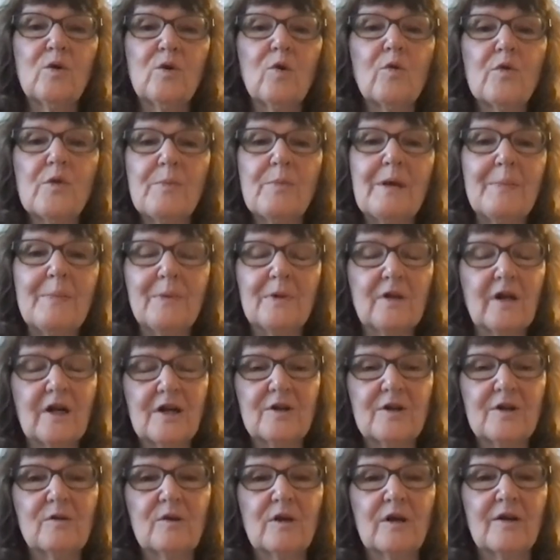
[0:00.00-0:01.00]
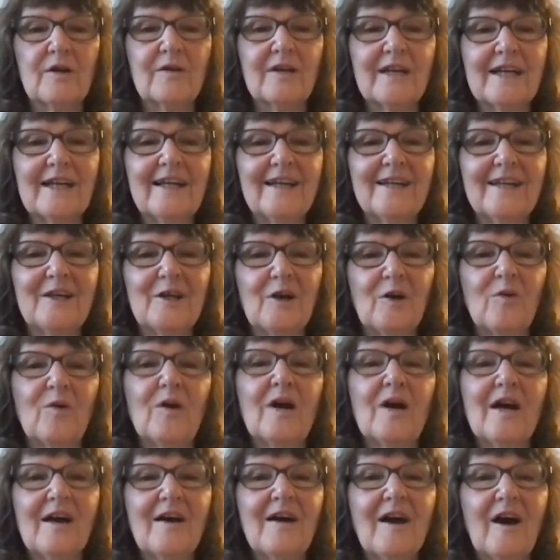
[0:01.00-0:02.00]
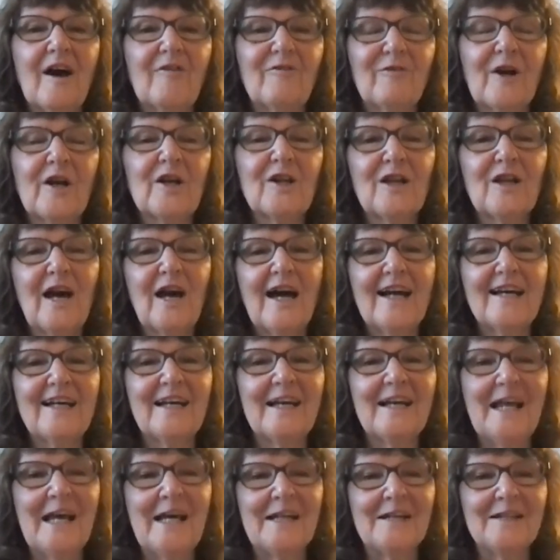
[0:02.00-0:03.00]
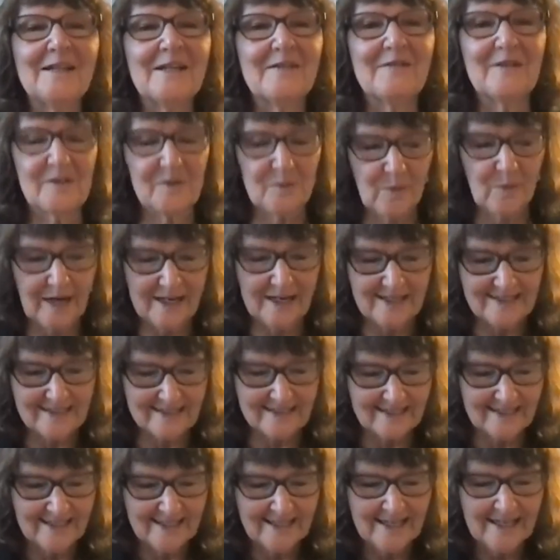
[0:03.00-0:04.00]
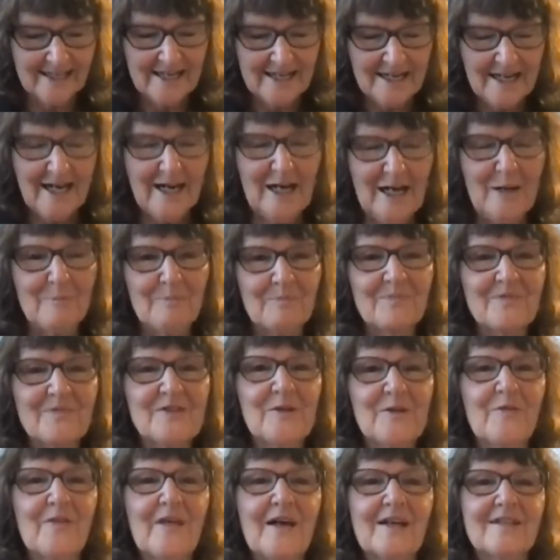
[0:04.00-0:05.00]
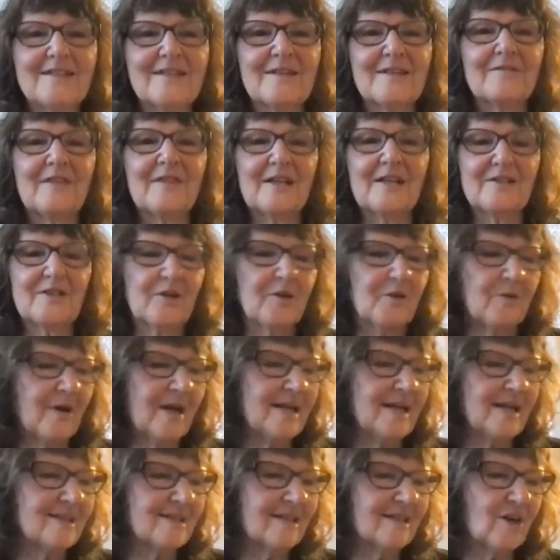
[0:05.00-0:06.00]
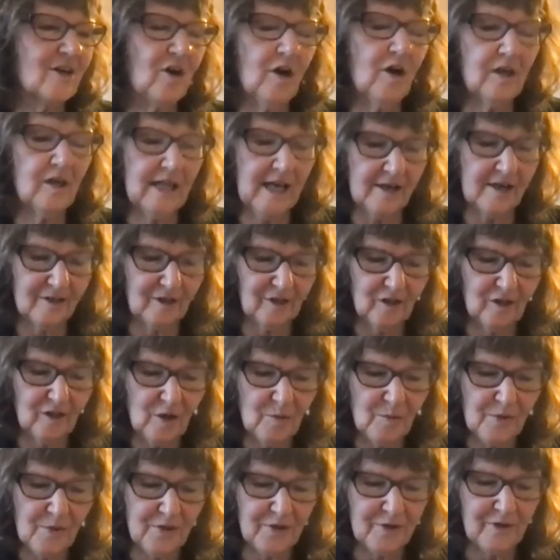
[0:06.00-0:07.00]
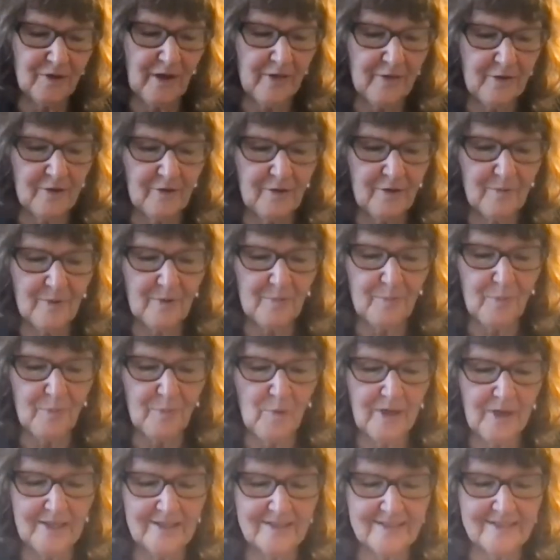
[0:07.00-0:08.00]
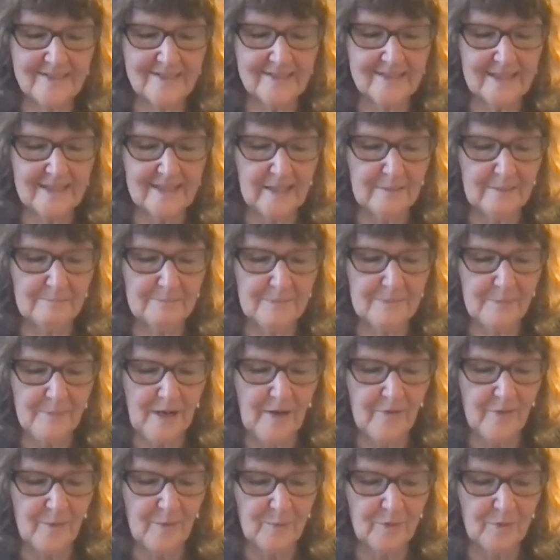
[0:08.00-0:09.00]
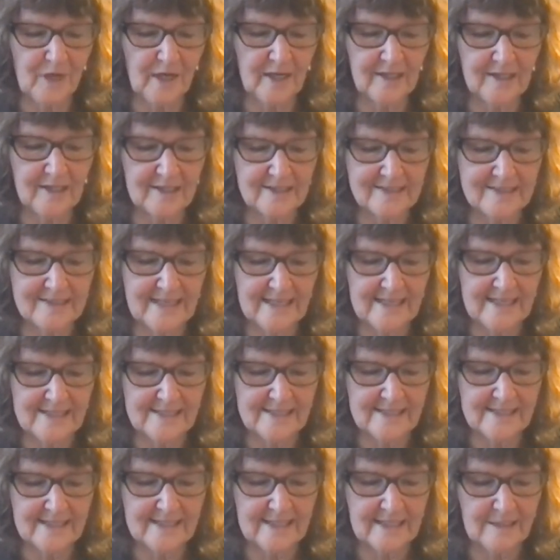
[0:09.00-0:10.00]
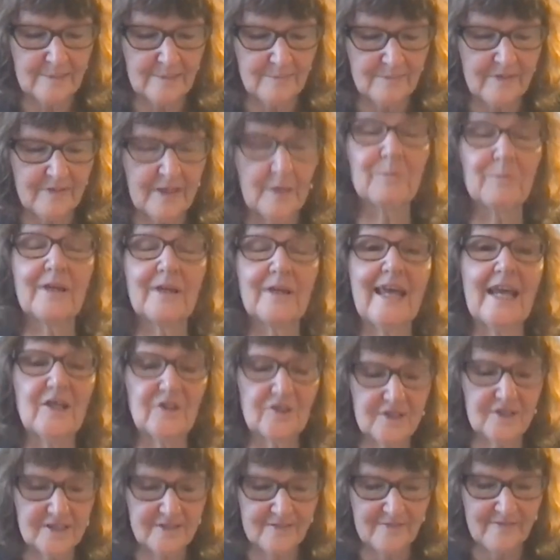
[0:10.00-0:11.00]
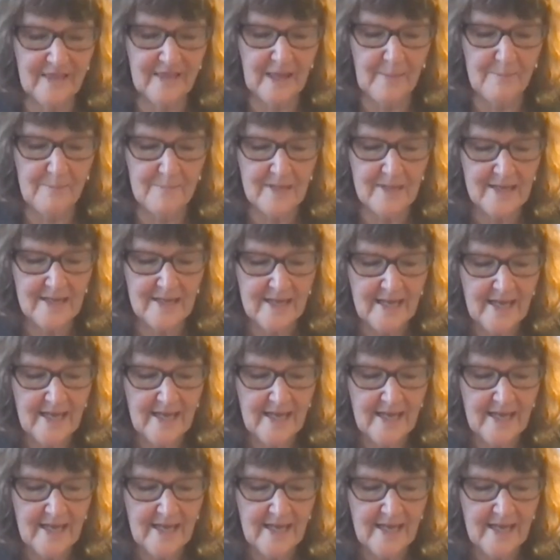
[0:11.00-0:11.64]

who the people are who are, you know, front line in handling this waste. So that's a great call out, along with your other points about the products and the implications of them